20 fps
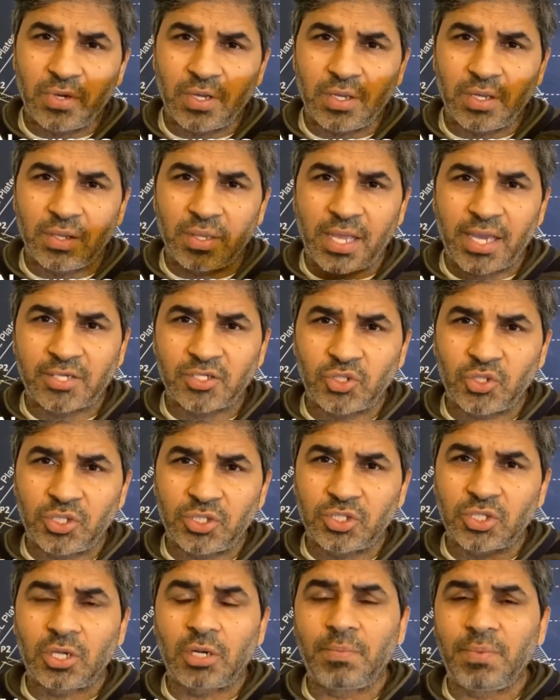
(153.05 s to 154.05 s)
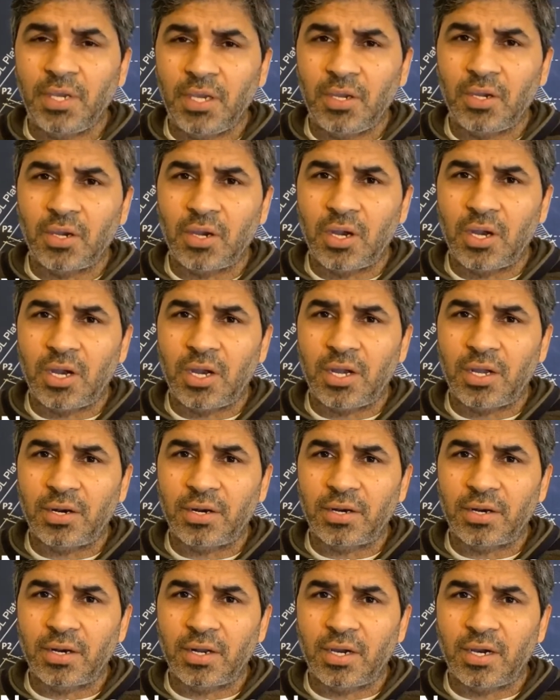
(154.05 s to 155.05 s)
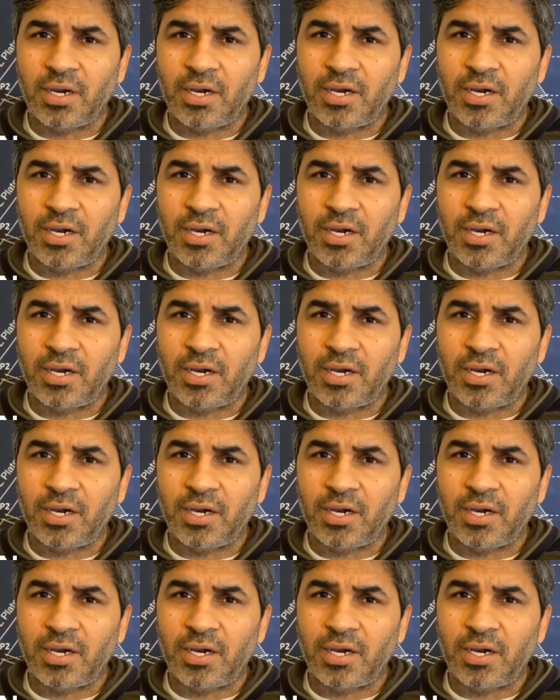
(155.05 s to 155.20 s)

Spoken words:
lecture is going to be on